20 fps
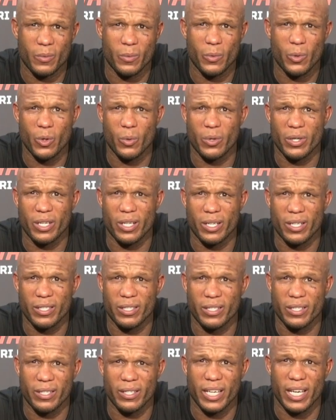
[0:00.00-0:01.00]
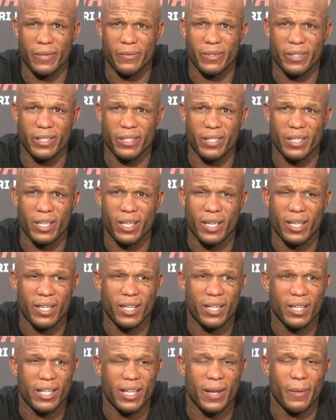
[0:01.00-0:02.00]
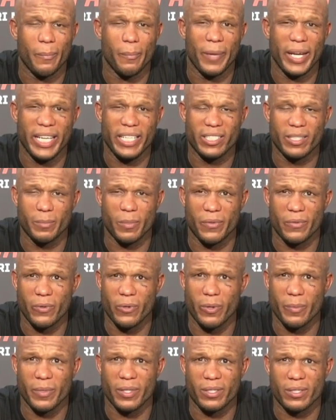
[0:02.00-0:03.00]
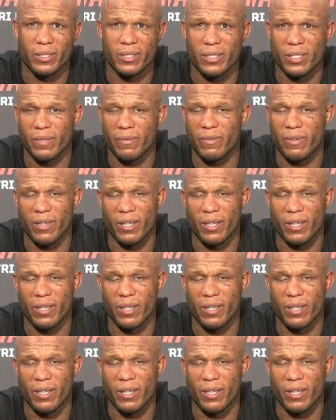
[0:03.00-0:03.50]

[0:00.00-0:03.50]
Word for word: We all want to, you know, have an amazing performance.